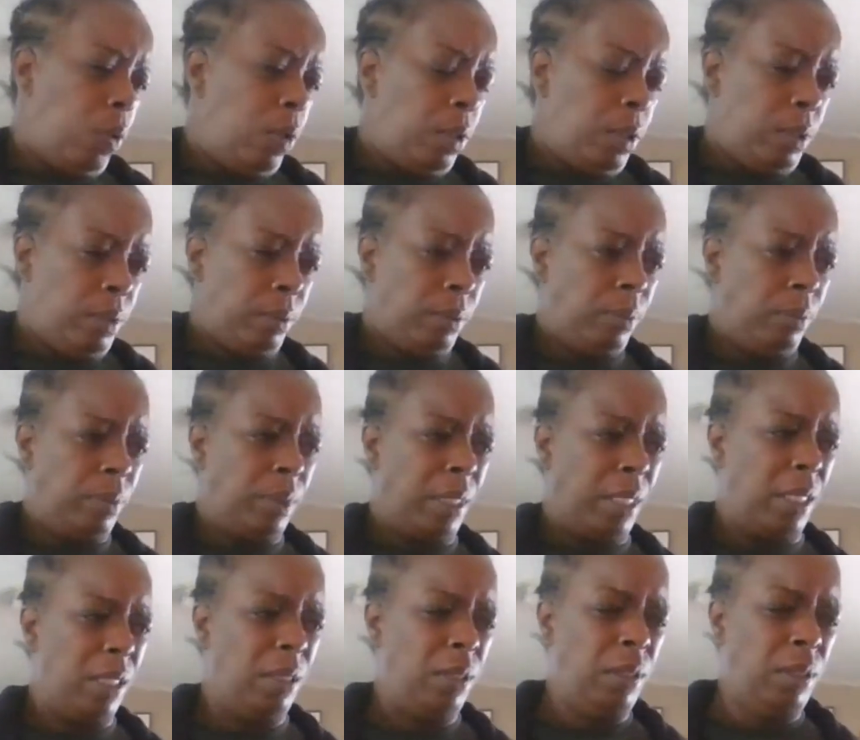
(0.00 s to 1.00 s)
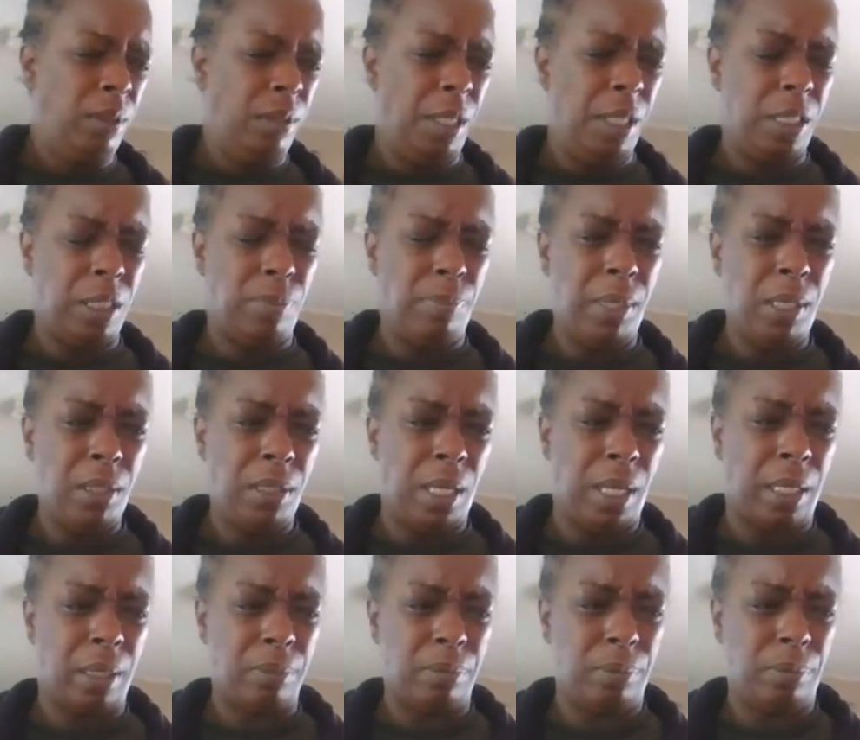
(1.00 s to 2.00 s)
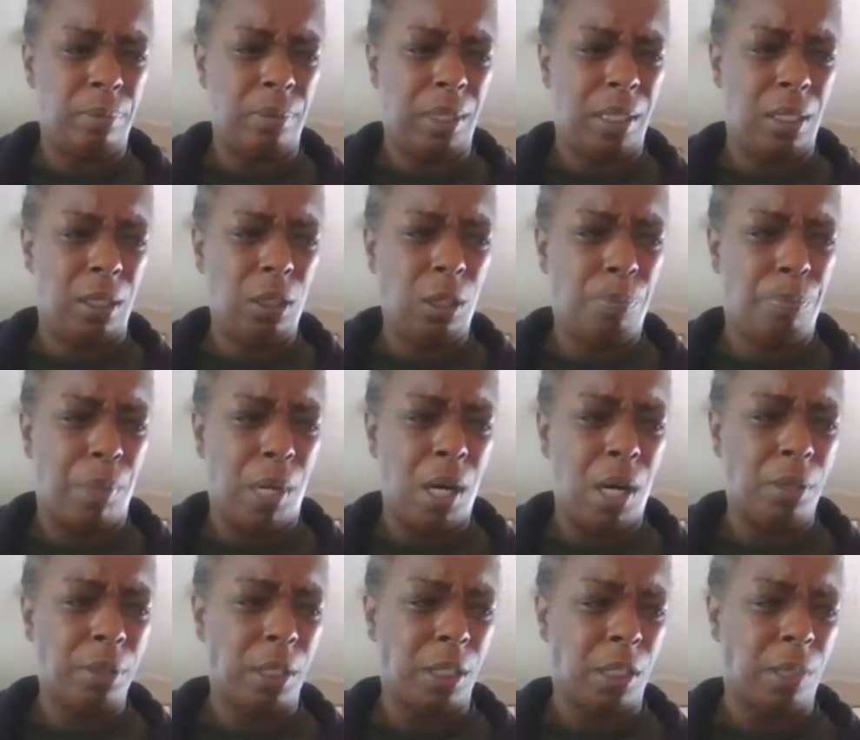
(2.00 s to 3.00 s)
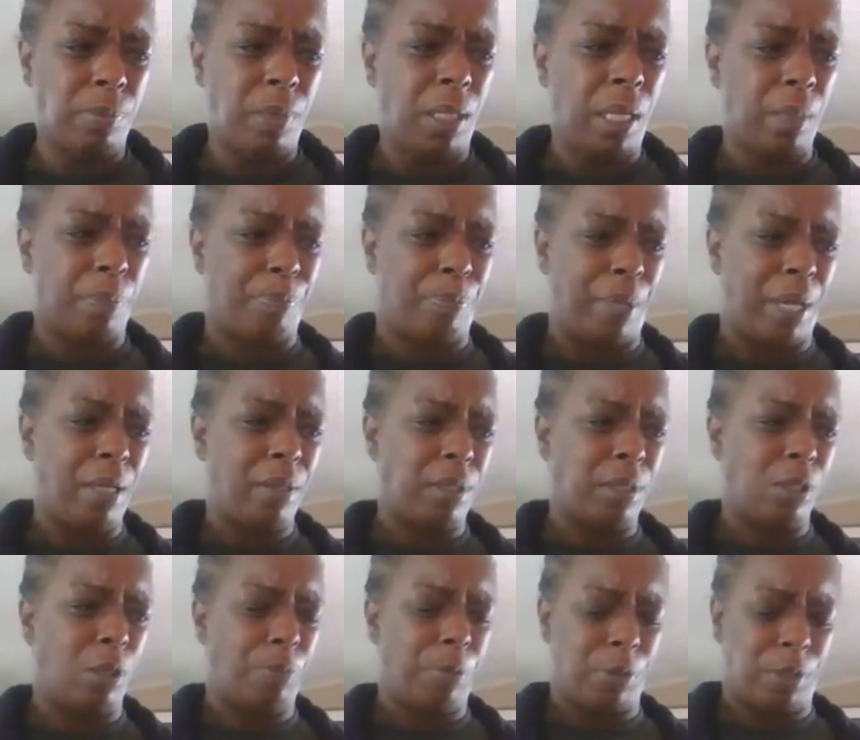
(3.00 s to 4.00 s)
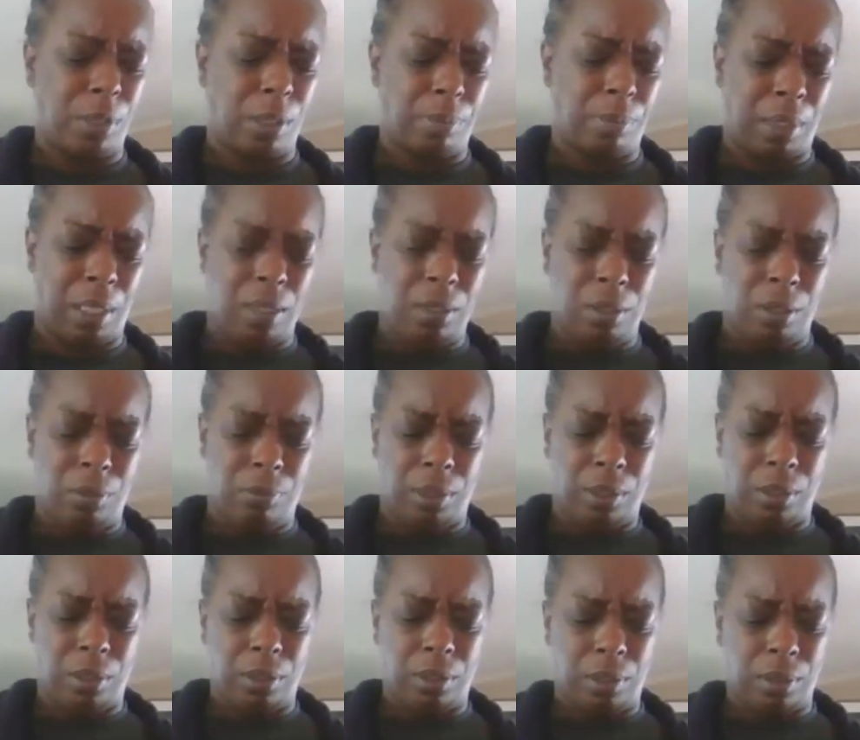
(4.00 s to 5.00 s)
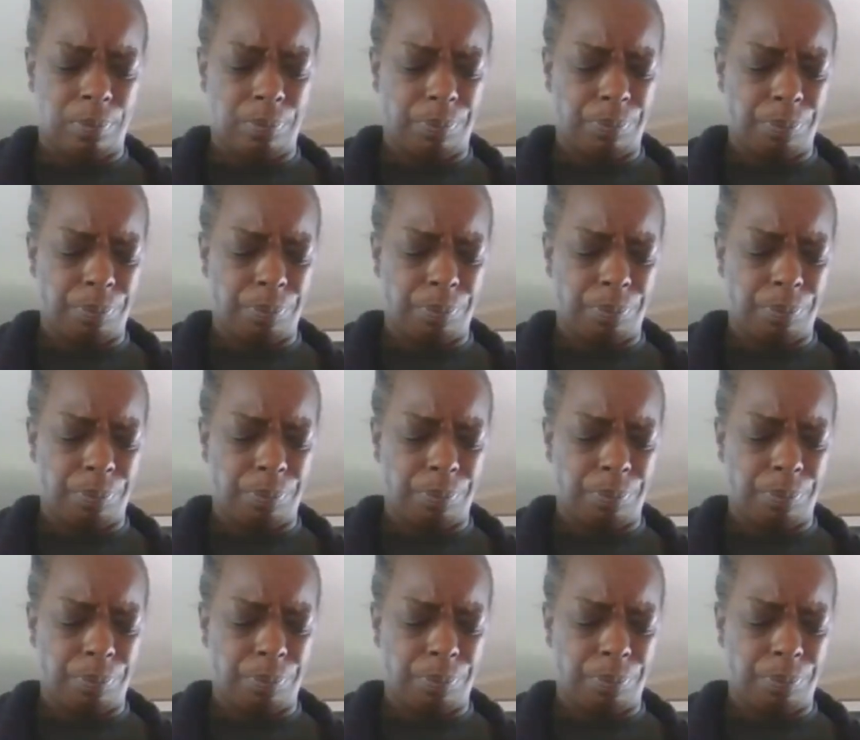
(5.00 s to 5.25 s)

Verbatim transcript: it smells like in little balls it smell like bath soap or something. I don't know what it is.